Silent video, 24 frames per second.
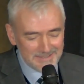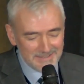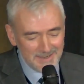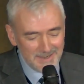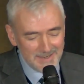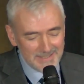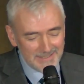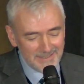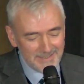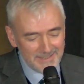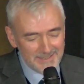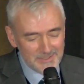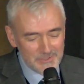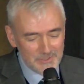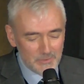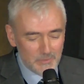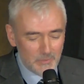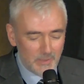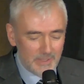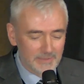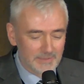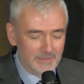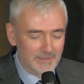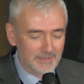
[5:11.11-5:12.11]
I'd like to
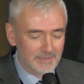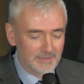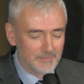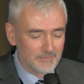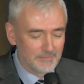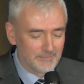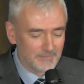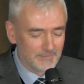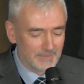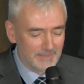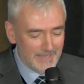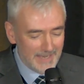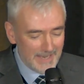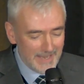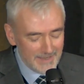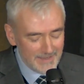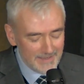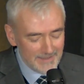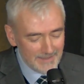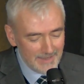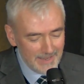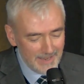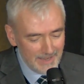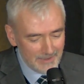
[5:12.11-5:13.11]
welcome
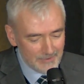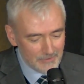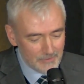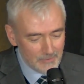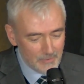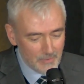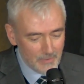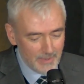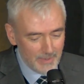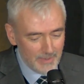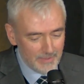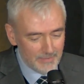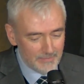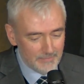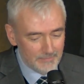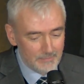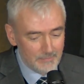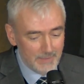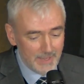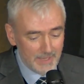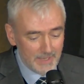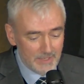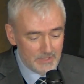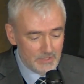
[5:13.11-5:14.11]
Leana Garraway,
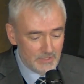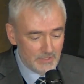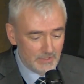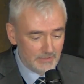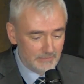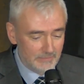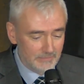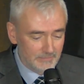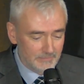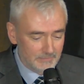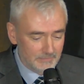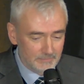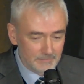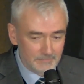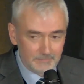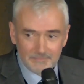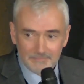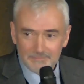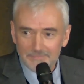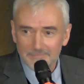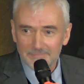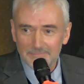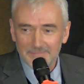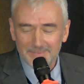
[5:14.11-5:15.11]
manager.
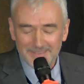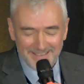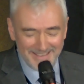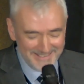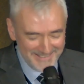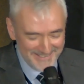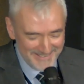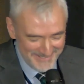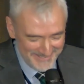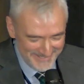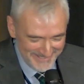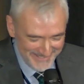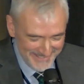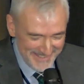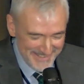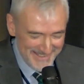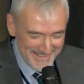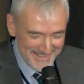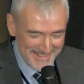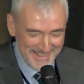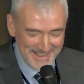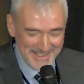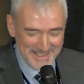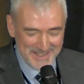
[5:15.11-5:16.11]

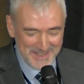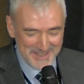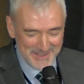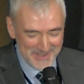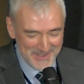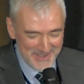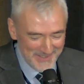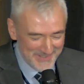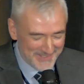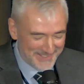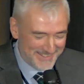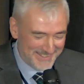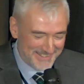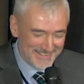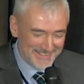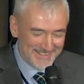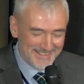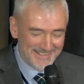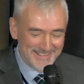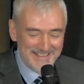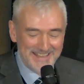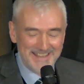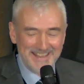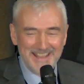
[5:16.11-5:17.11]
Thank you.
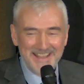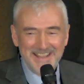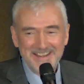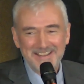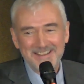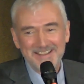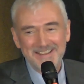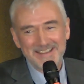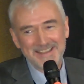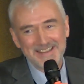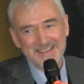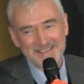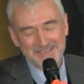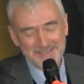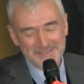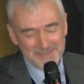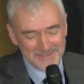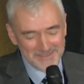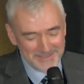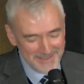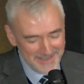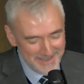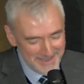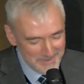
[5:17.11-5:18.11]
Leana
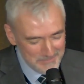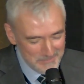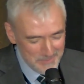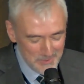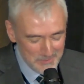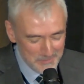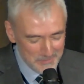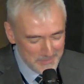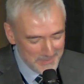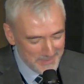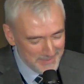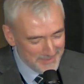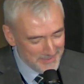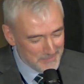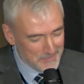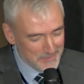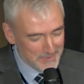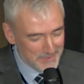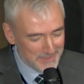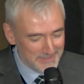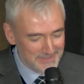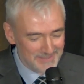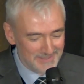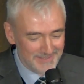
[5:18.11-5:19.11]
is a popular
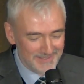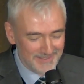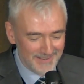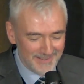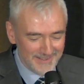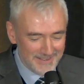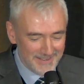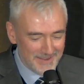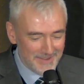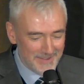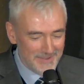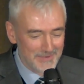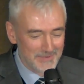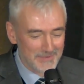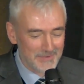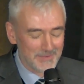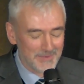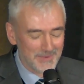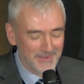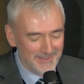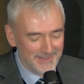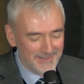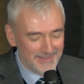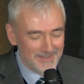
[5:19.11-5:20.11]
person, I
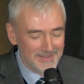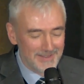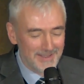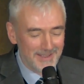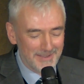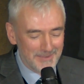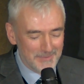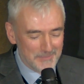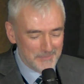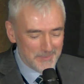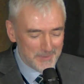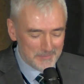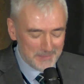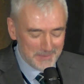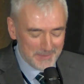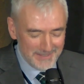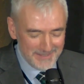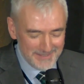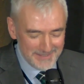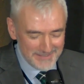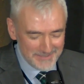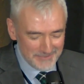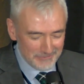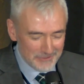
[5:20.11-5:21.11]
know, but
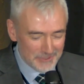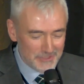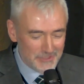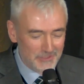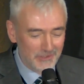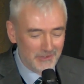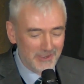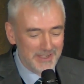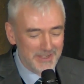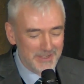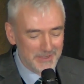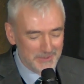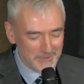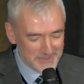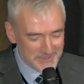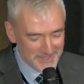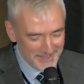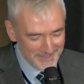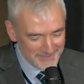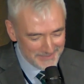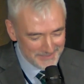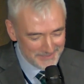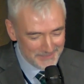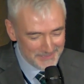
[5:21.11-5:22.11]
please restrain
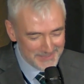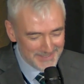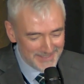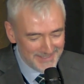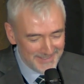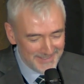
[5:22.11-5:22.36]
yourselves.